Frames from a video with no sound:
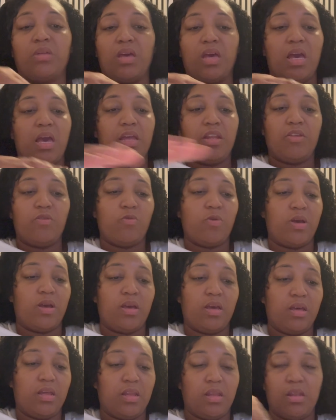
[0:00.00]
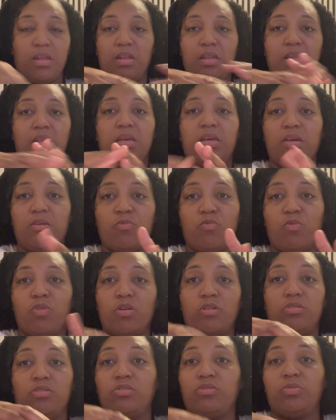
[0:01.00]
anywhere near what
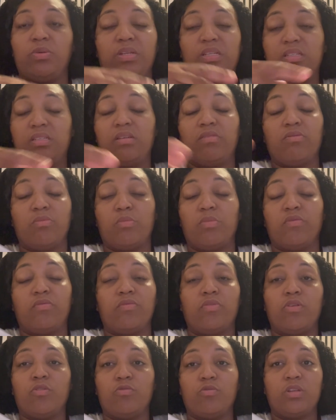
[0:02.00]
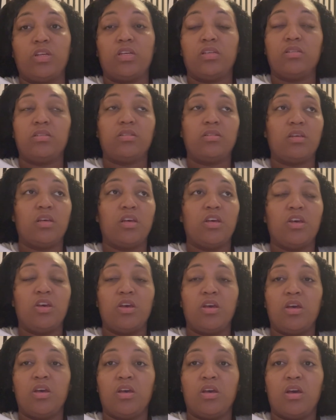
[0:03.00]
a 27-month-old is.
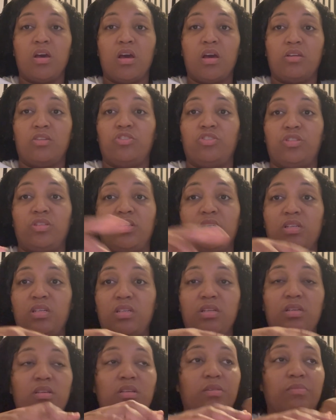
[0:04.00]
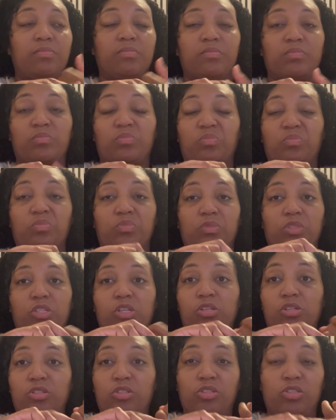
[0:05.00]
She
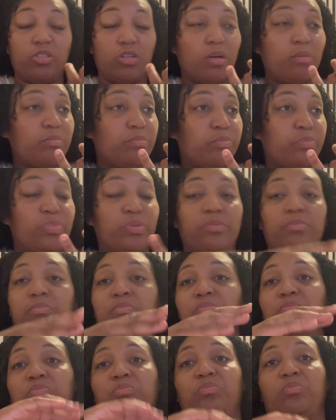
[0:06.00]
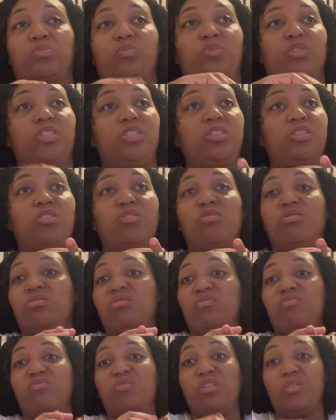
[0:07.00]
couldn't jump, she
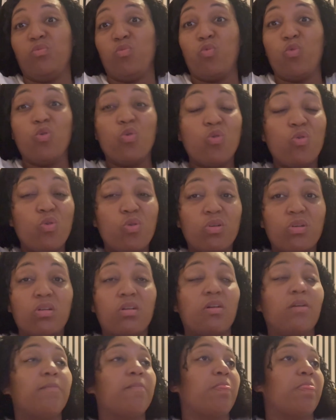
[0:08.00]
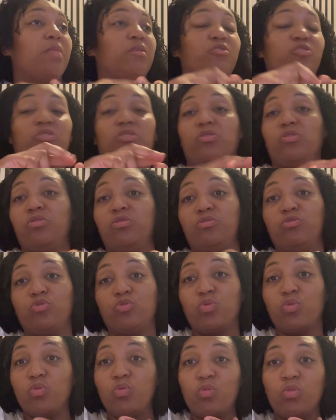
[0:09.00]
couldn't really walk, she couldn't
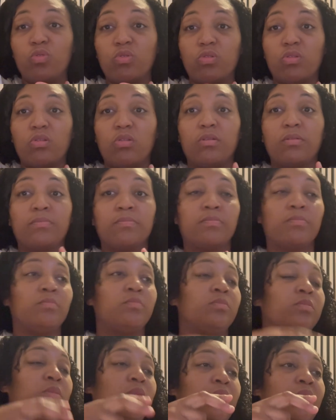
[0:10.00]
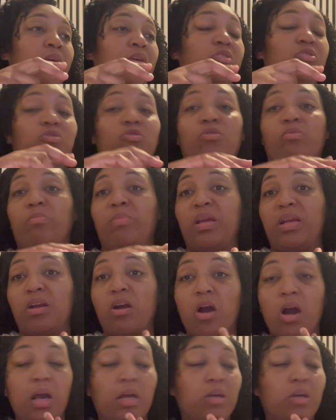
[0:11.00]
talk, she couldn't make eye